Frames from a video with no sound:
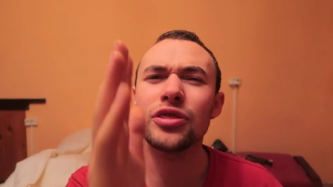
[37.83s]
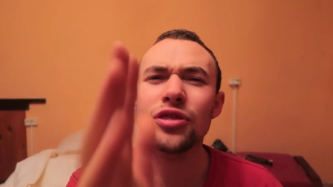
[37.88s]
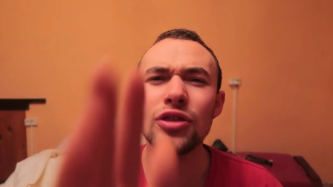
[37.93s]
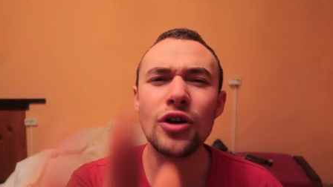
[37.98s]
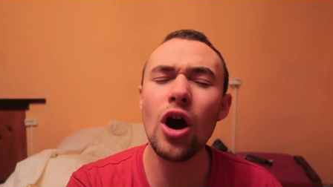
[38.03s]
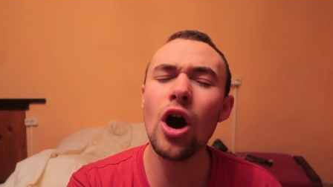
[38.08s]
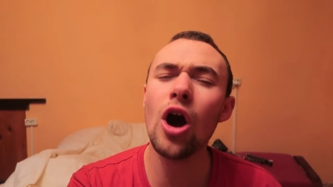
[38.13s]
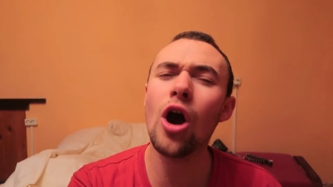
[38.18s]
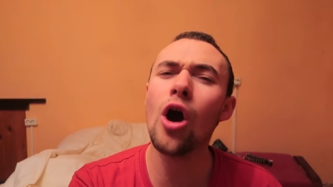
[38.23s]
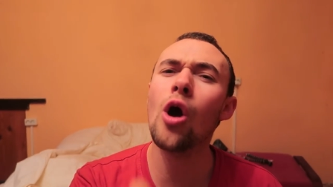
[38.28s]

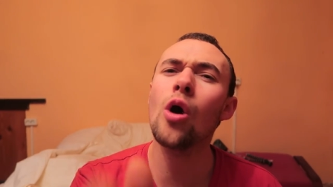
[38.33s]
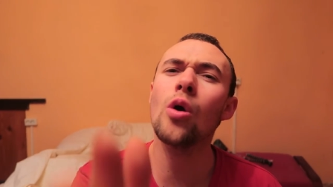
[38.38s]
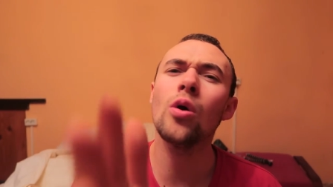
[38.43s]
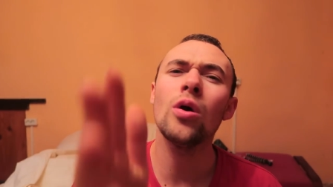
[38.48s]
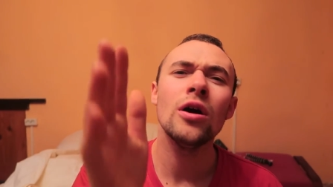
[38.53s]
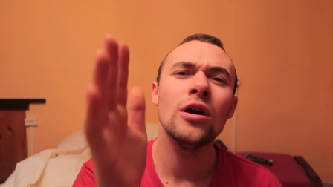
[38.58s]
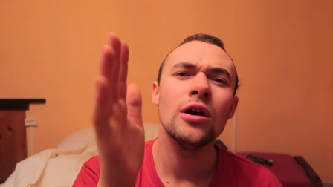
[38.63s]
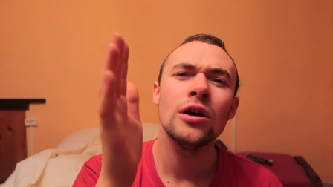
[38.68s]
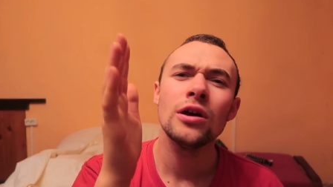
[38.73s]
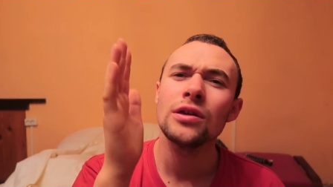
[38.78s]

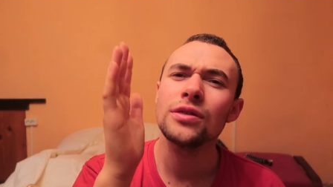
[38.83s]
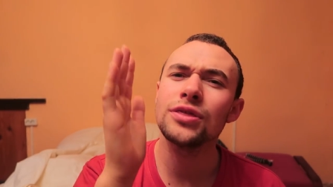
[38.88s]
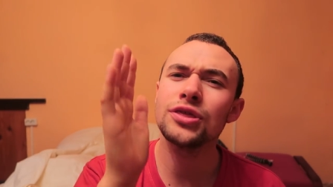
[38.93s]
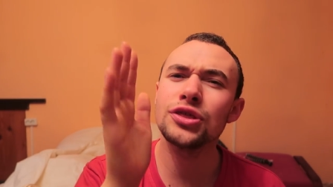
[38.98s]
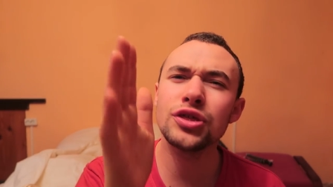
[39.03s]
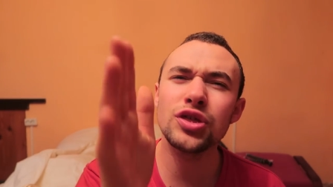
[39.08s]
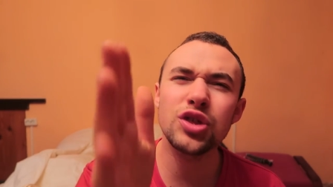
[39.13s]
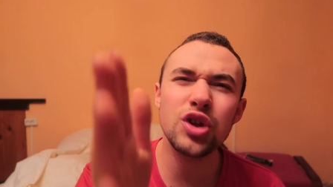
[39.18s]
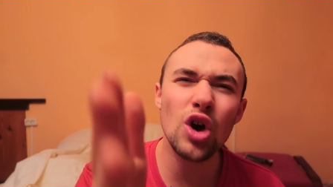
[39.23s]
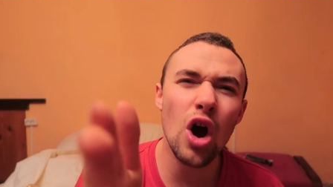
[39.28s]
so,
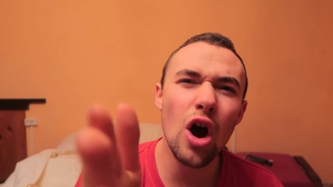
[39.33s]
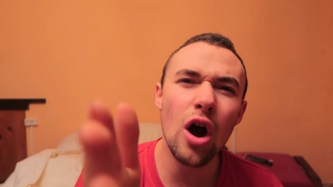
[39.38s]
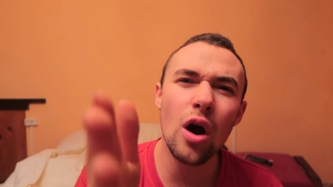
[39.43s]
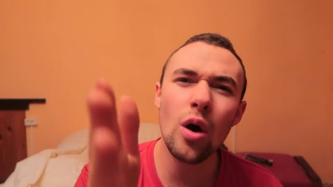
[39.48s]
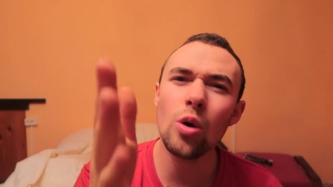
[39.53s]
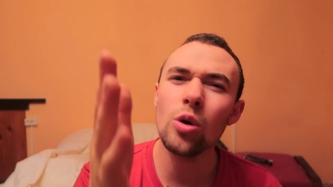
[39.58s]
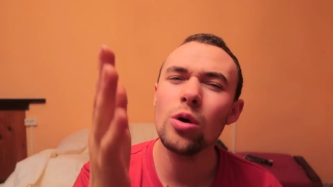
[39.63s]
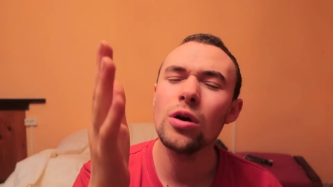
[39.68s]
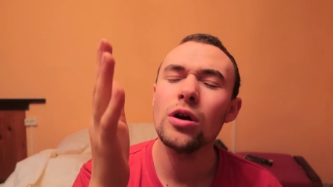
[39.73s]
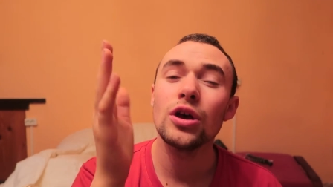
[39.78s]

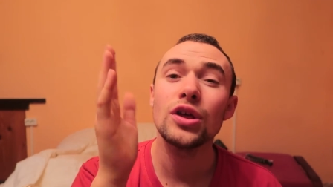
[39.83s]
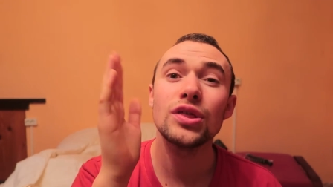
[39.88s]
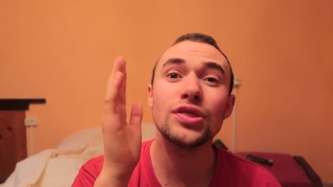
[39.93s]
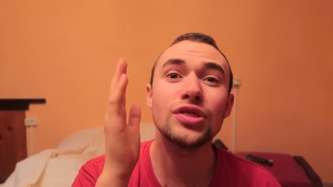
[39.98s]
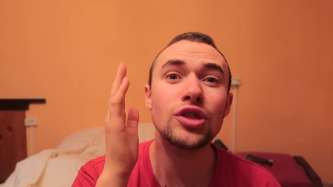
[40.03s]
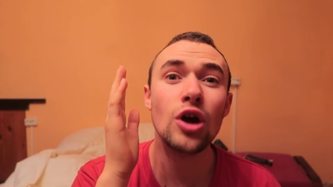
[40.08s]
so,